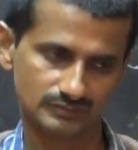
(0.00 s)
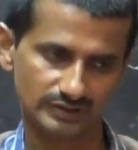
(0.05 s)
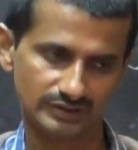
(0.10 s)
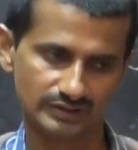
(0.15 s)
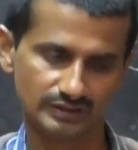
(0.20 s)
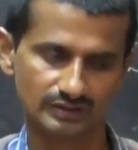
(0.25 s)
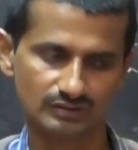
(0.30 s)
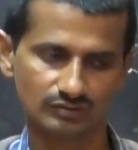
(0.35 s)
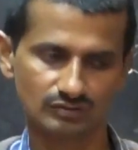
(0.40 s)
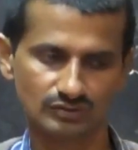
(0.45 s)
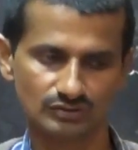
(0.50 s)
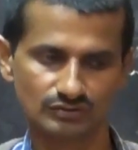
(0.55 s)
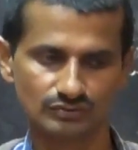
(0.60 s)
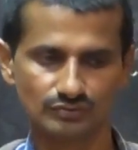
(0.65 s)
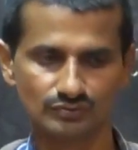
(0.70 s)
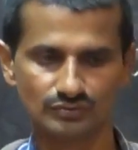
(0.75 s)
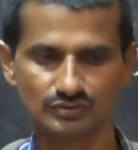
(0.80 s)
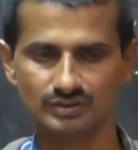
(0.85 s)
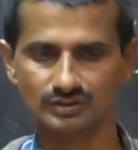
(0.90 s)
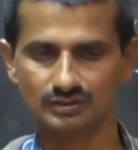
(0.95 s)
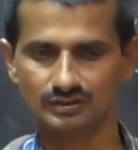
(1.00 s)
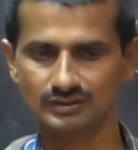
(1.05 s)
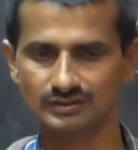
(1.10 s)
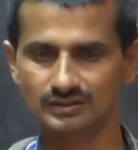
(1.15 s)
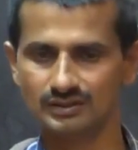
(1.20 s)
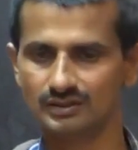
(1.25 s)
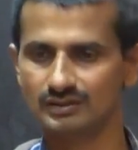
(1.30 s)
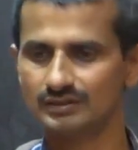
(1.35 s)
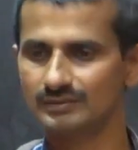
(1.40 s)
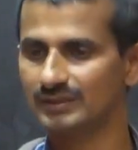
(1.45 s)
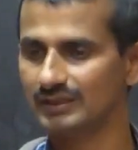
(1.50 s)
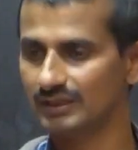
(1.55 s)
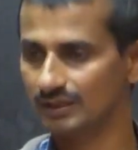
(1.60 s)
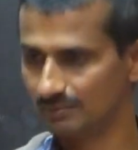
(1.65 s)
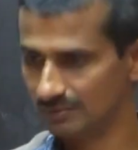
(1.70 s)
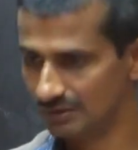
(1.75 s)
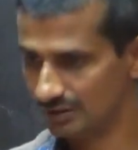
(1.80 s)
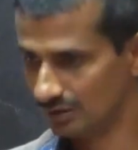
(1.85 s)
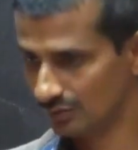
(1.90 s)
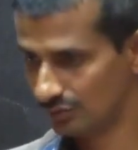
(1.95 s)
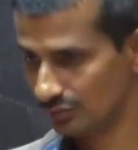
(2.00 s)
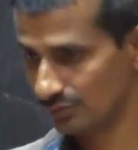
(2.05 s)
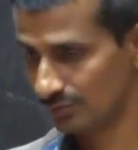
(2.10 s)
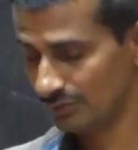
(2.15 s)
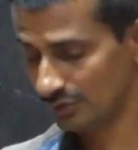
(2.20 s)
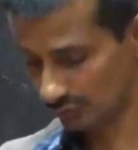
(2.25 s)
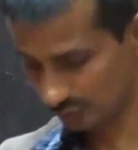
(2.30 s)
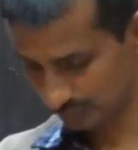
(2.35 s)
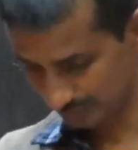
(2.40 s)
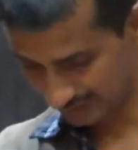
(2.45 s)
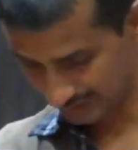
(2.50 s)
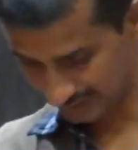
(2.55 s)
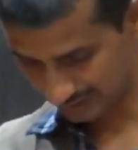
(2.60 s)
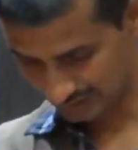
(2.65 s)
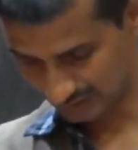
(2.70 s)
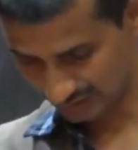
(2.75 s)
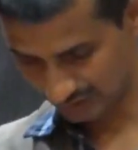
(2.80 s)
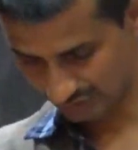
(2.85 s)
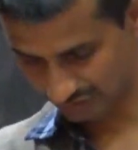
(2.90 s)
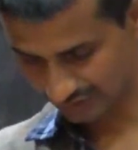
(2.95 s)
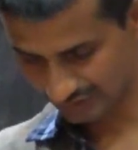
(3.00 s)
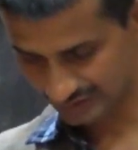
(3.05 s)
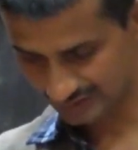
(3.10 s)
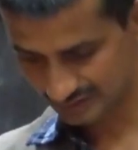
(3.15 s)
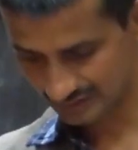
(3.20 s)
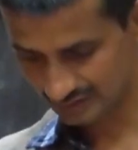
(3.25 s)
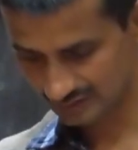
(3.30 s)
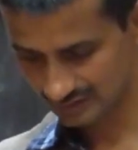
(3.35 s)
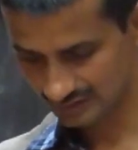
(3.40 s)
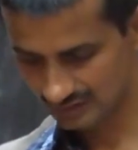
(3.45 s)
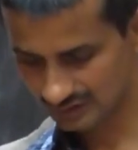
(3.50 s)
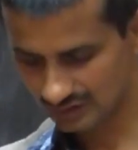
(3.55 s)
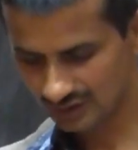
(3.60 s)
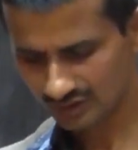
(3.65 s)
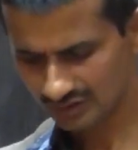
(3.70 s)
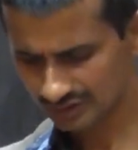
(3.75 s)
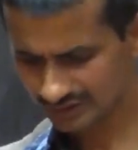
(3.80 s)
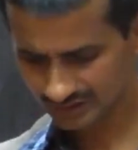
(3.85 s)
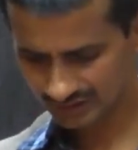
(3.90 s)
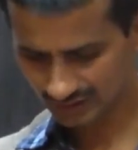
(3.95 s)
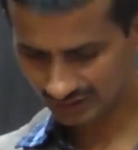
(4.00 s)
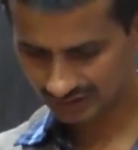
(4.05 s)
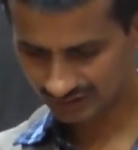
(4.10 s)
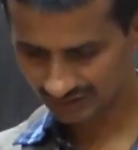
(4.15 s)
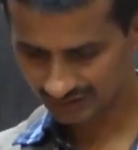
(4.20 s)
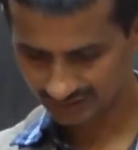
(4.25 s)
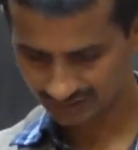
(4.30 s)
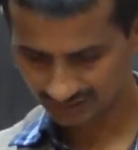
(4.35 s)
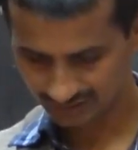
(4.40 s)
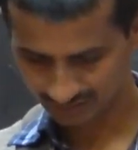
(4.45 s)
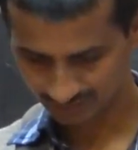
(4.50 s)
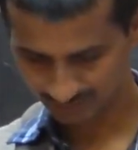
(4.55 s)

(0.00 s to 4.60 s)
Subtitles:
Indian Constitution is a fundamental document, or it is already I read